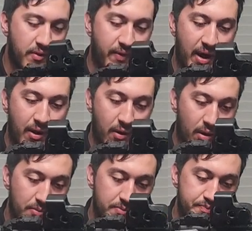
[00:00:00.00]

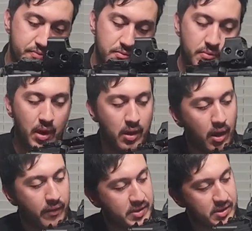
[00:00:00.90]
firearm, but
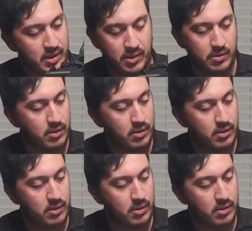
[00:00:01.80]
obviously